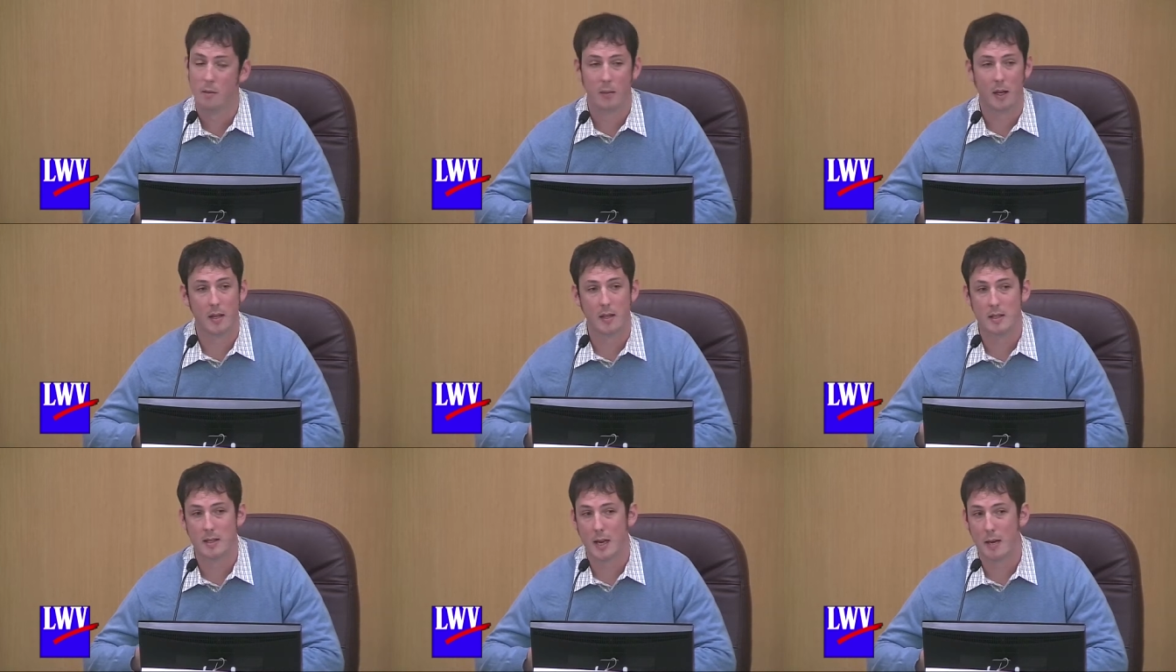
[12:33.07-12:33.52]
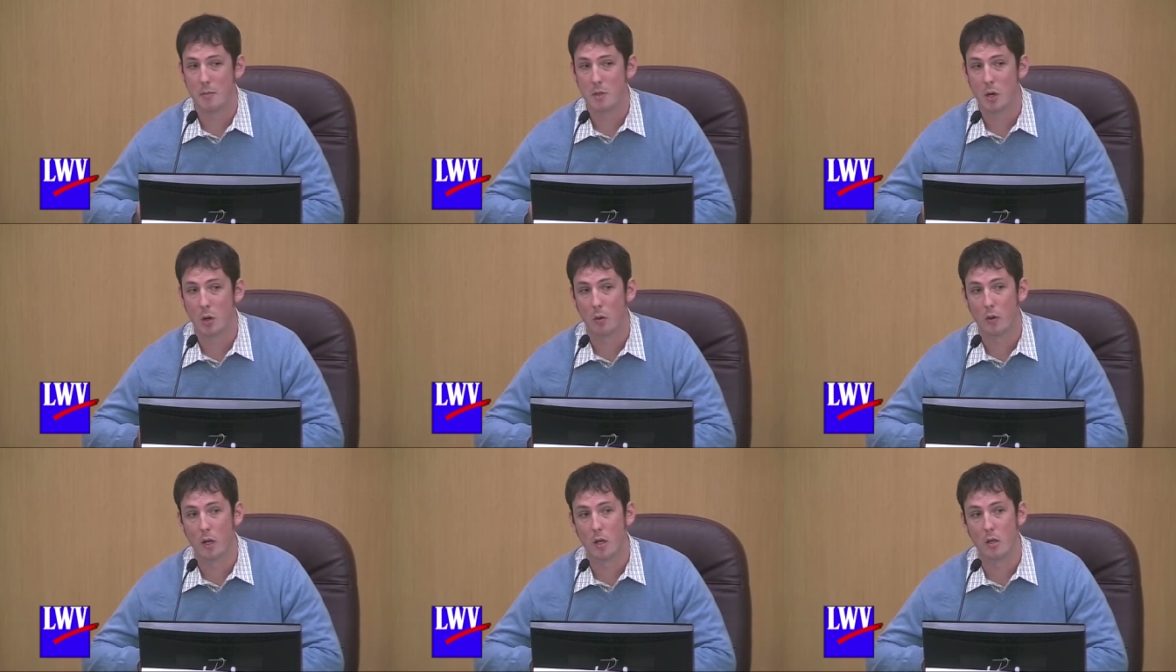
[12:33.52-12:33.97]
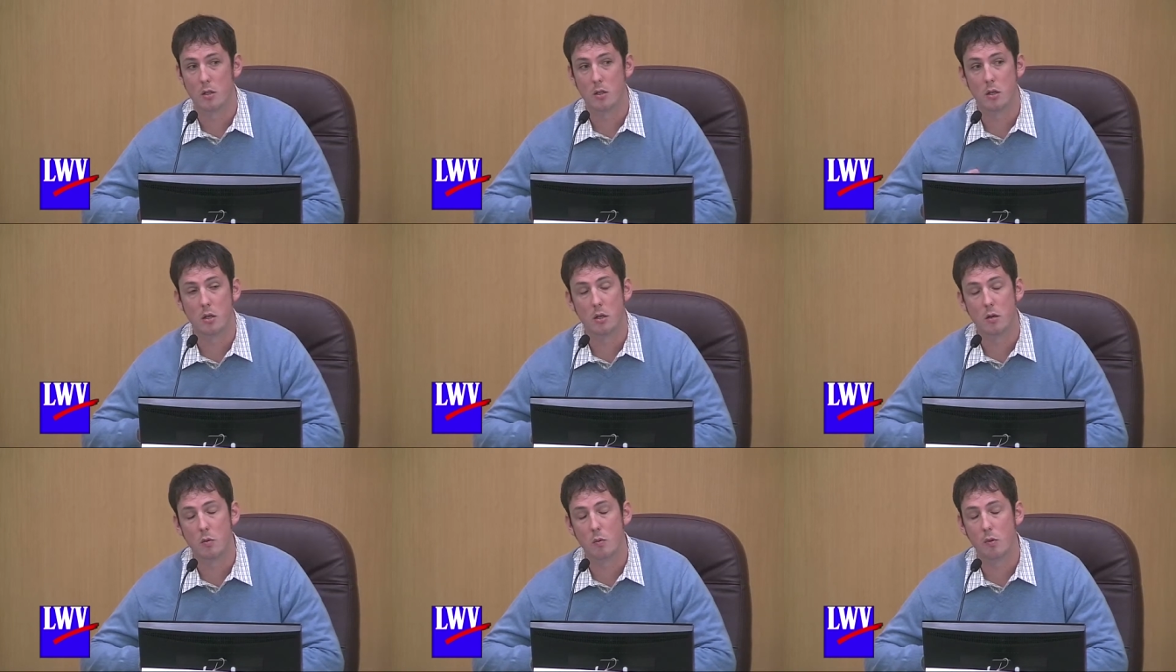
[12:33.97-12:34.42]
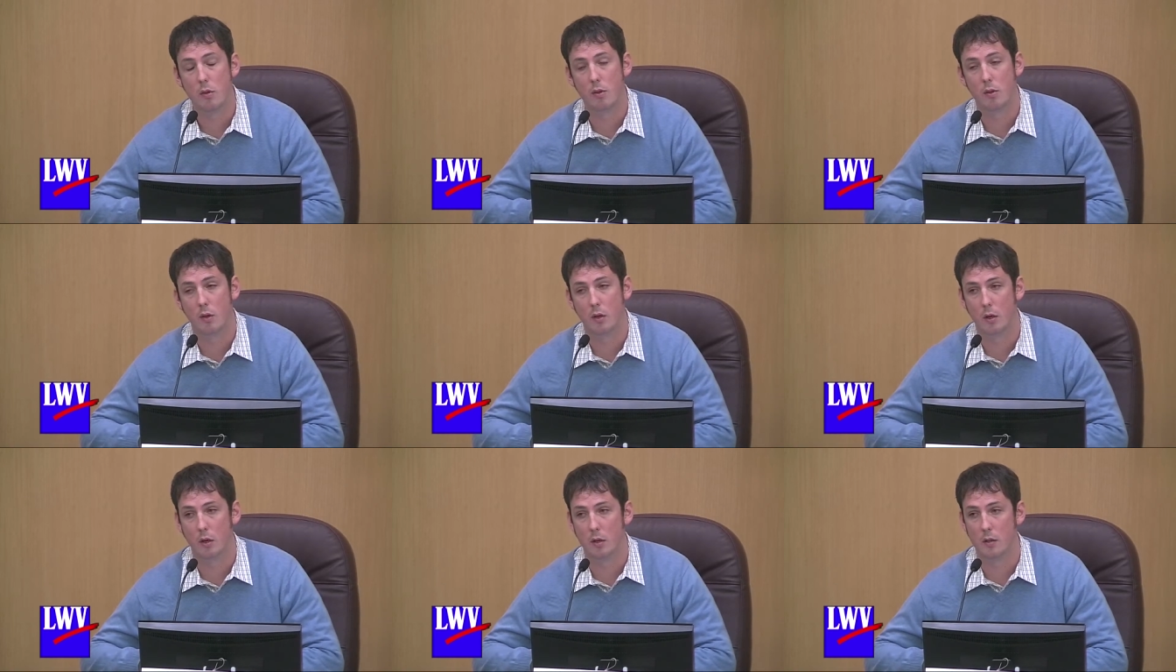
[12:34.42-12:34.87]
By the same token, two
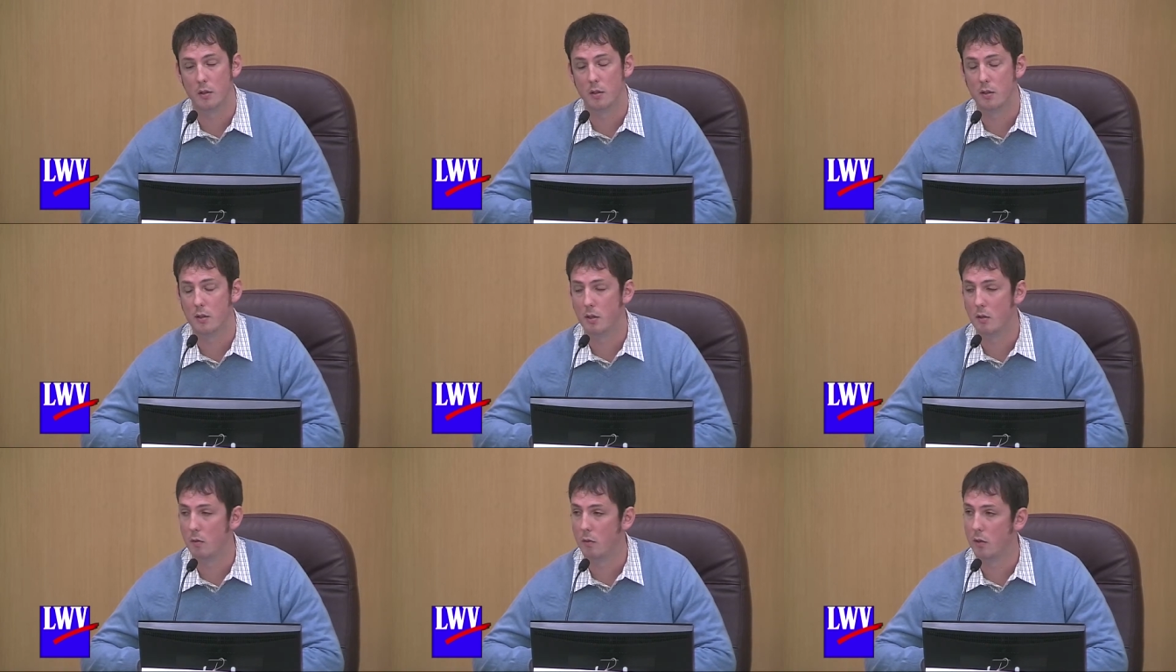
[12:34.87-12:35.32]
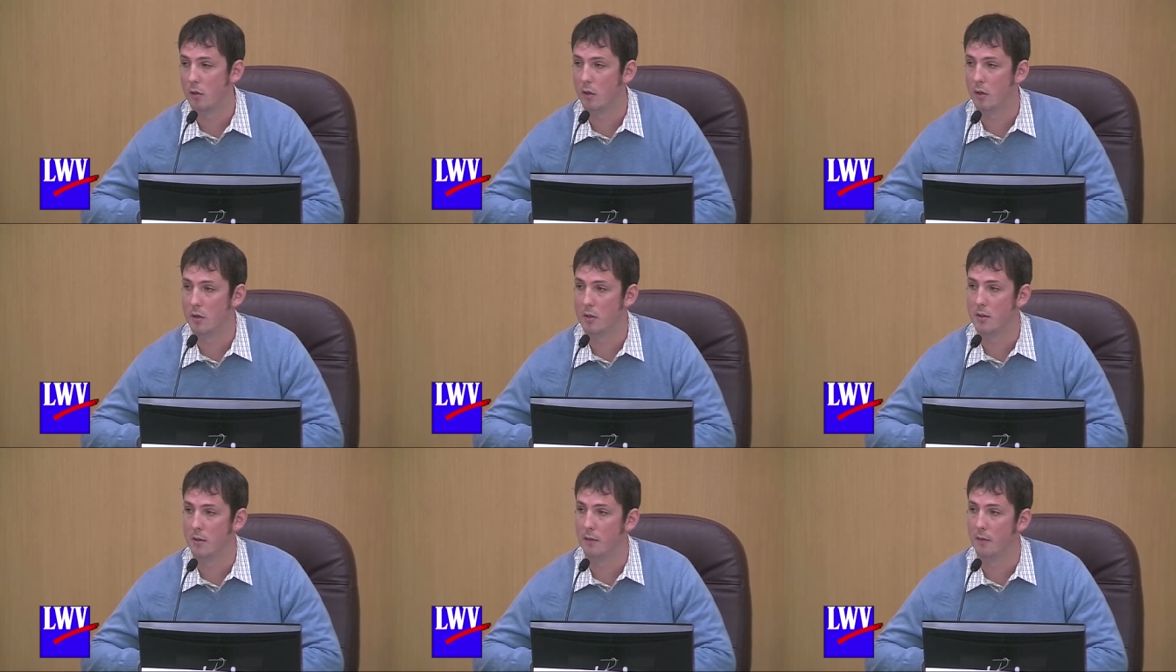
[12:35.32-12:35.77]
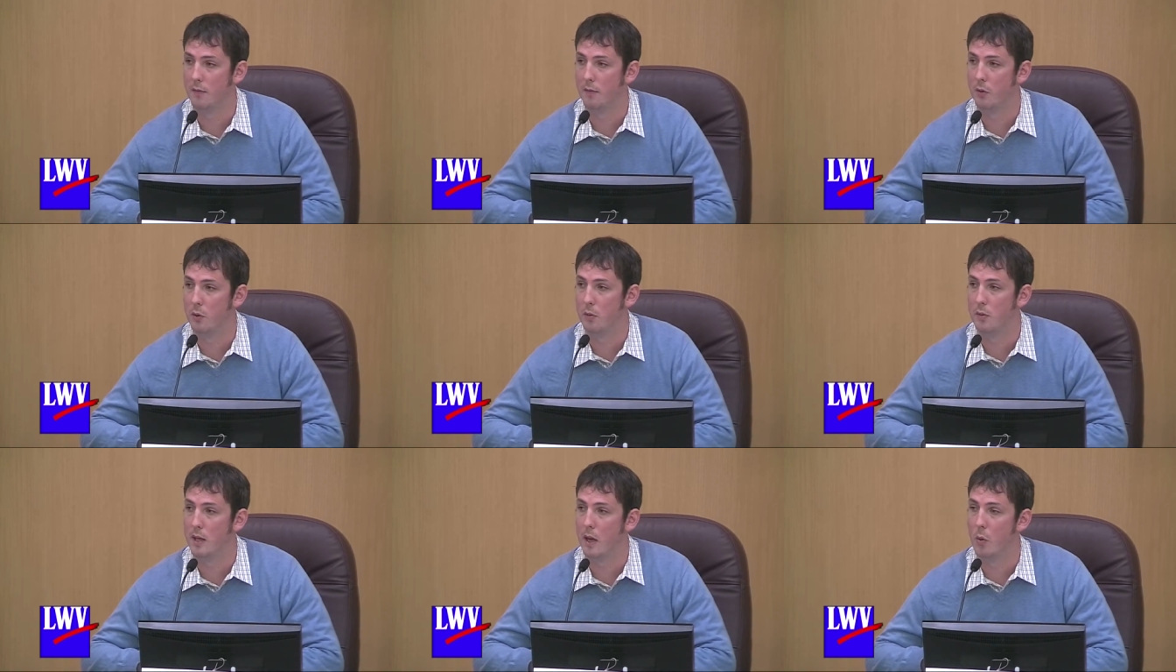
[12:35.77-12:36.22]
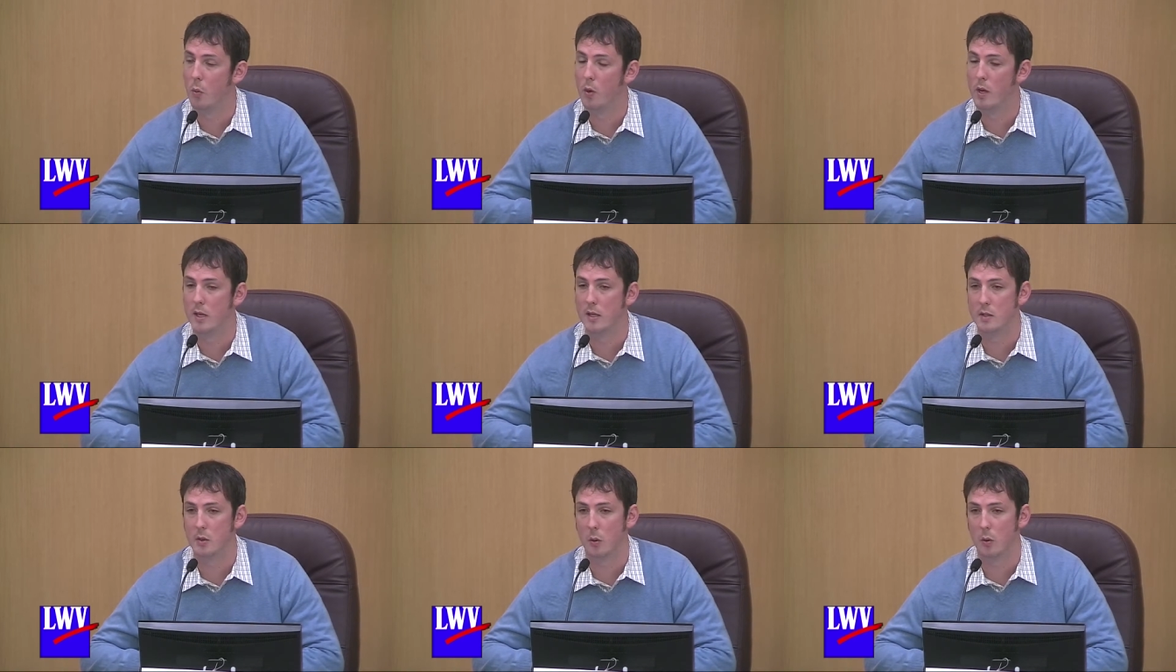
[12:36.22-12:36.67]
thirds, two thirds of the food that
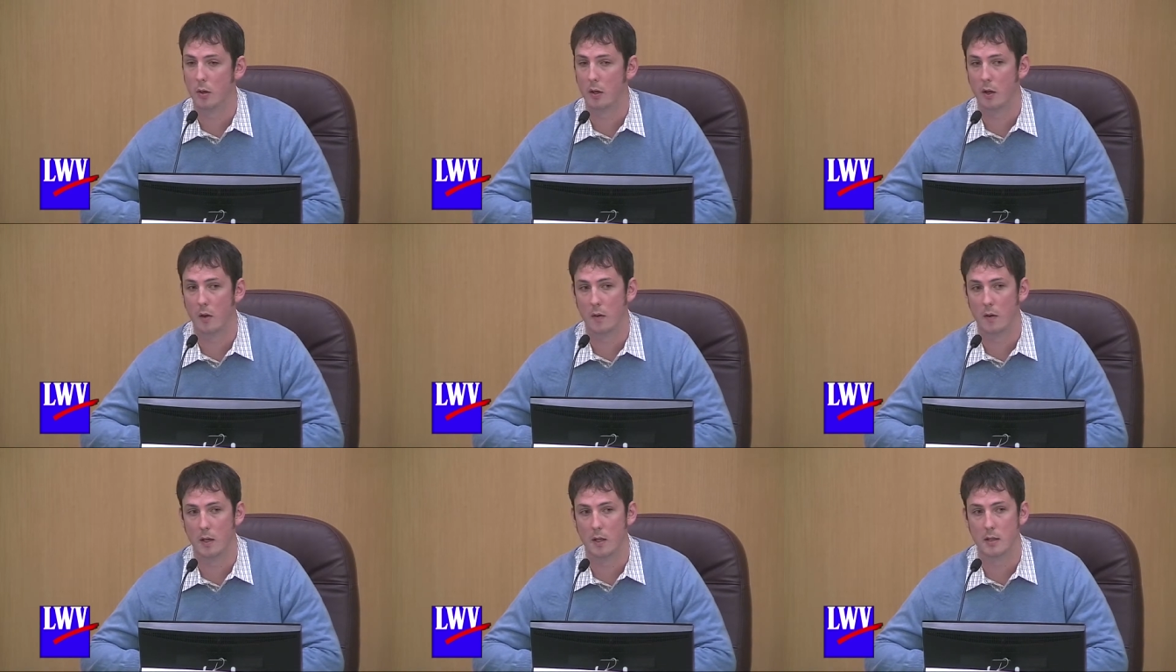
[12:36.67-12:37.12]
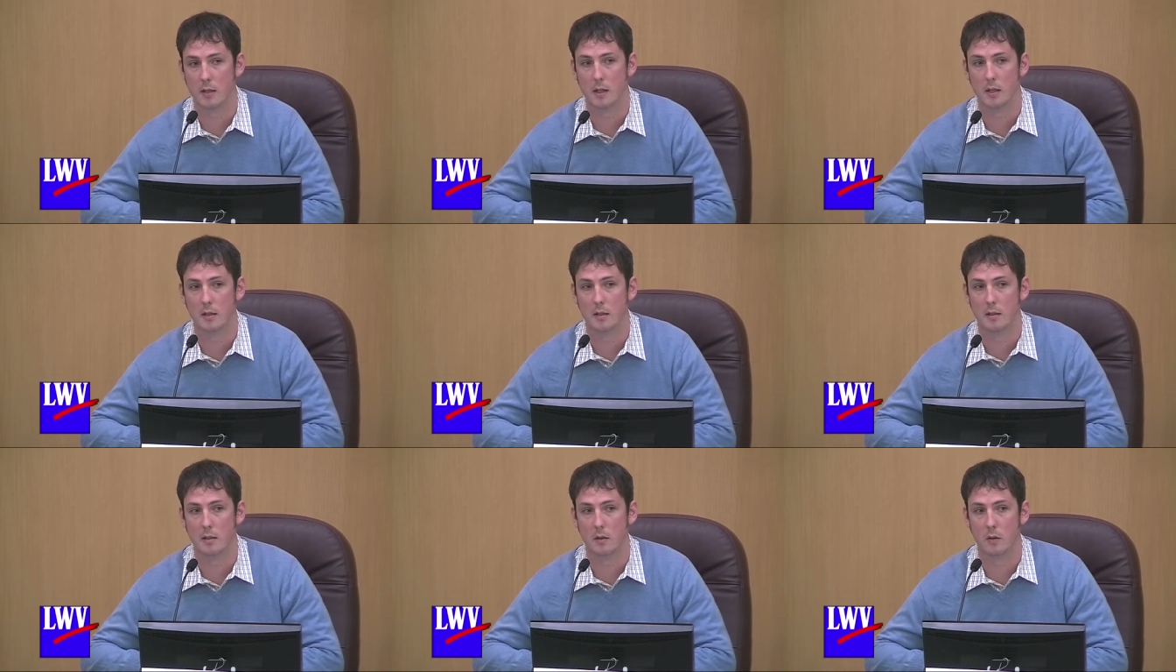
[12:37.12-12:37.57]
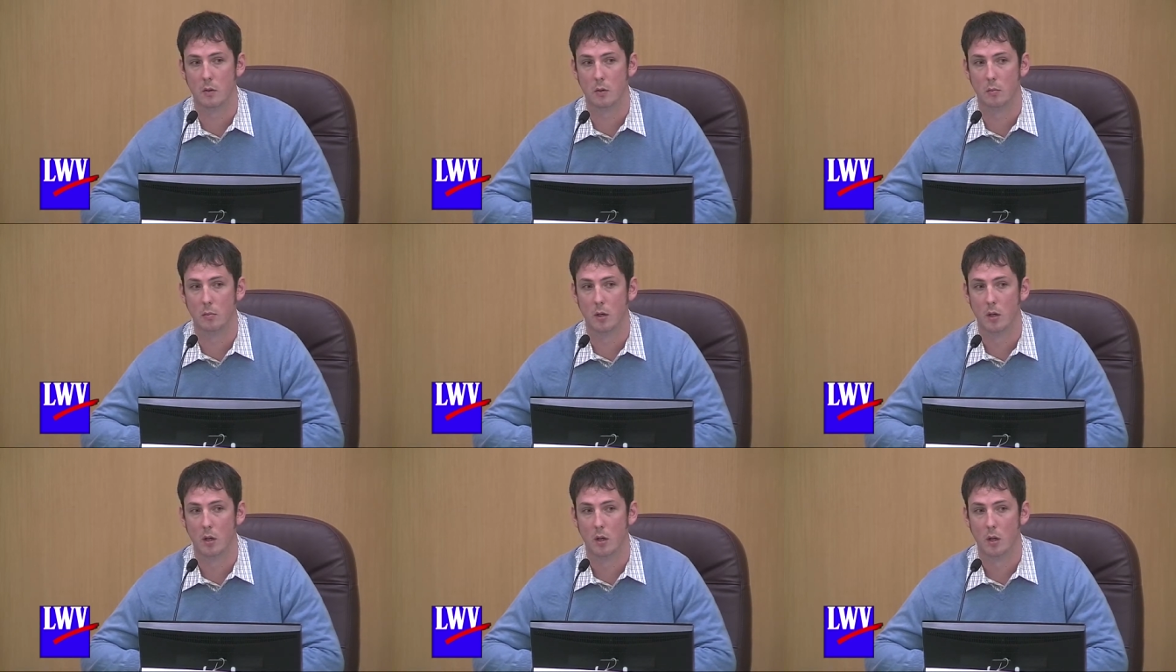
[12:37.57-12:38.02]
we as Oregonians consume